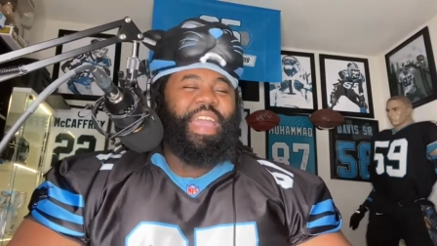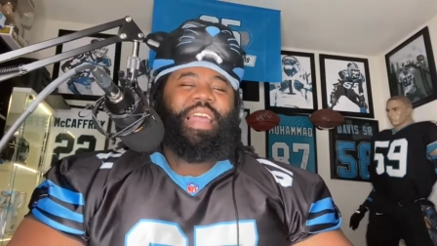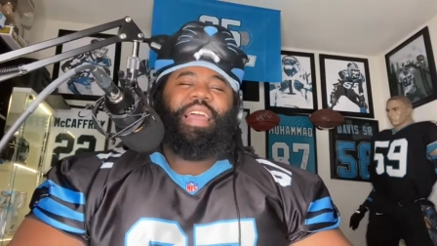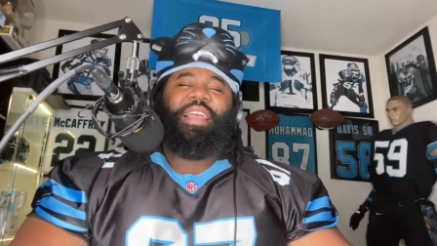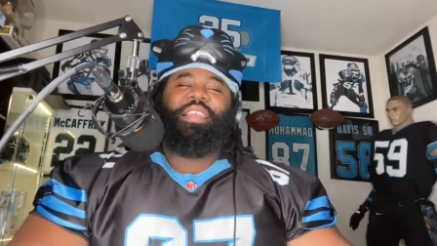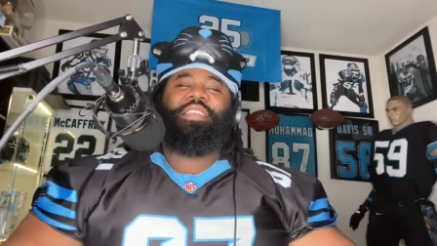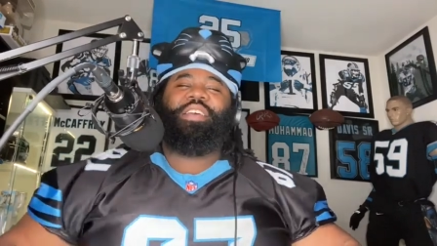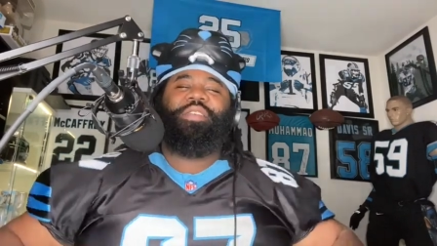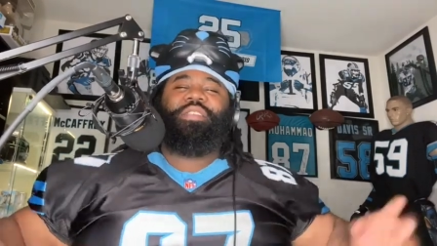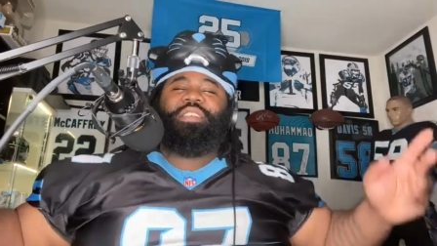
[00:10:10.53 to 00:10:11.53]
if the
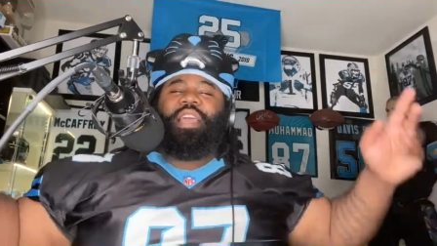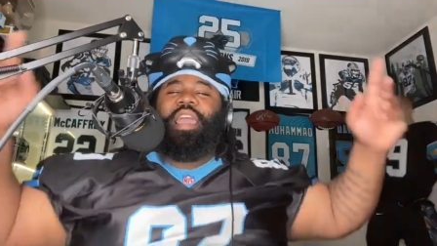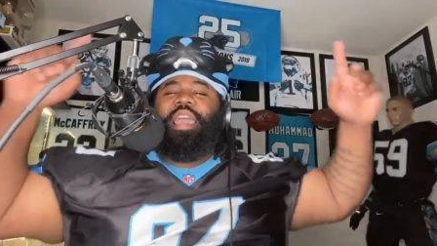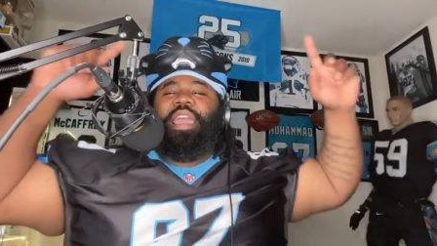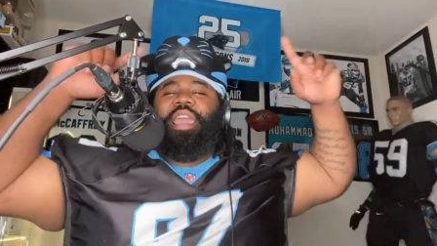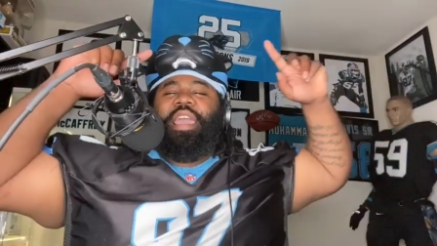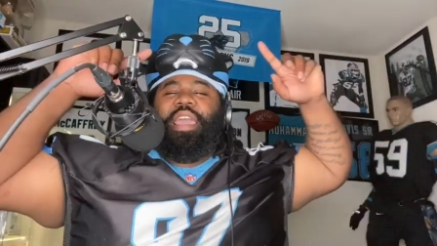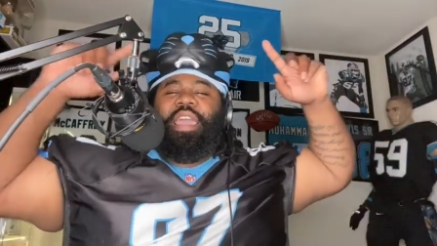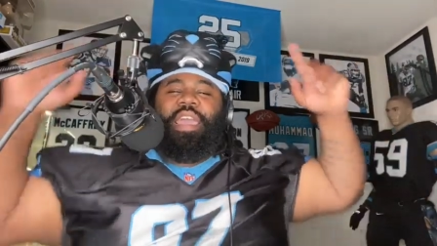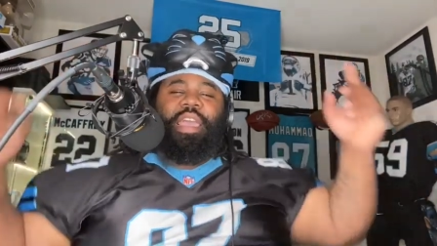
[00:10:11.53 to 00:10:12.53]
church
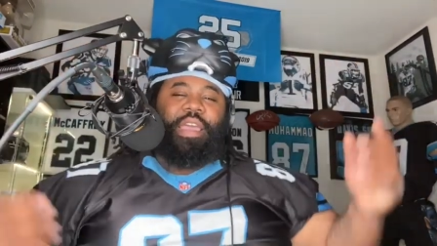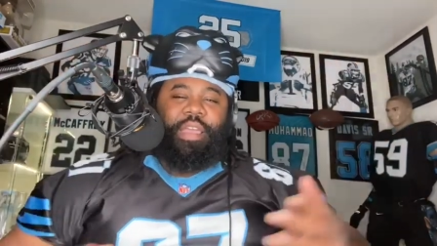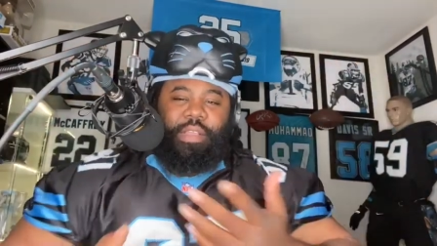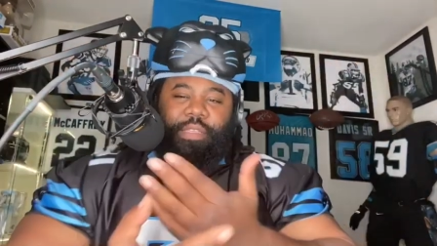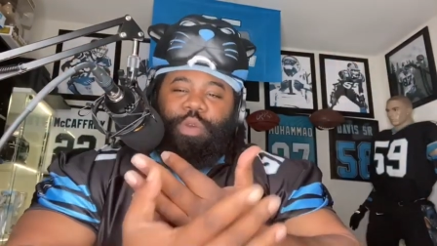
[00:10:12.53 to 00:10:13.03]
say two